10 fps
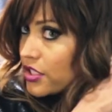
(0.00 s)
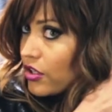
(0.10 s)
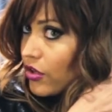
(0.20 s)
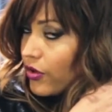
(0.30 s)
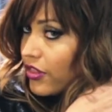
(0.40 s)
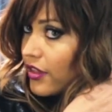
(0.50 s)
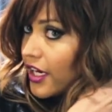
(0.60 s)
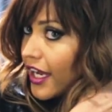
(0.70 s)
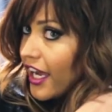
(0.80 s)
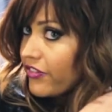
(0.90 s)
So
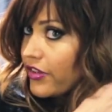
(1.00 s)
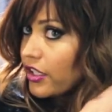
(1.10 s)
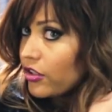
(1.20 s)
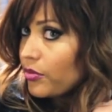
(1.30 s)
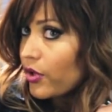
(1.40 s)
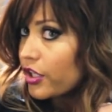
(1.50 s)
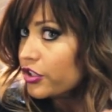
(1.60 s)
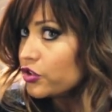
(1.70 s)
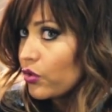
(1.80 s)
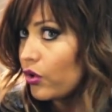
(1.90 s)
that I have a little more
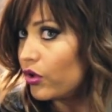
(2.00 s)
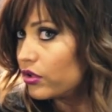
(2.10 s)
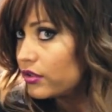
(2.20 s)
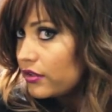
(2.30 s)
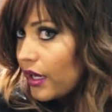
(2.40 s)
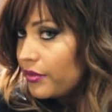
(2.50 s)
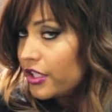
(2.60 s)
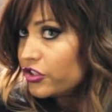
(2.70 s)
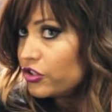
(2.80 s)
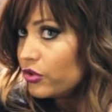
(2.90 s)
control, I'm
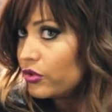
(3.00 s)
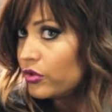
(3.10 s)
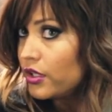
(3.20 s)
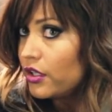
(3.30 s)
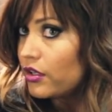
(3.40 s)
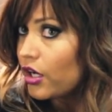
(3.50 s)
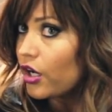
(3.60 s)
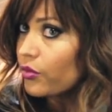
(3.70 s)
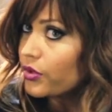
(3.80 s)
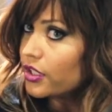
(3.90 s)
going to do
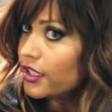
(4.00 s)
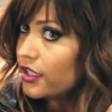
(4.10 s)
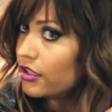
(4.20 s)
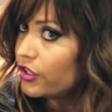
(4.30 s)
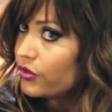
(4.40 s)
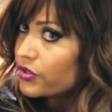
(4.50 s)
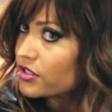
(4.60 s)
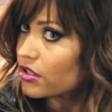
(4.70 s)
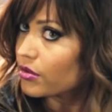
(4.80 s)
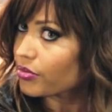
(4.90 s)
a really
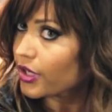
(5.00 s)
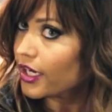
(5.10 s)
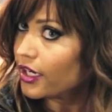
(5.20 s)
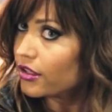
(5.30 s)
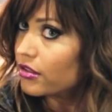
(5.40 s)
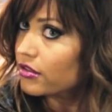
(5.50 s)
loose braid.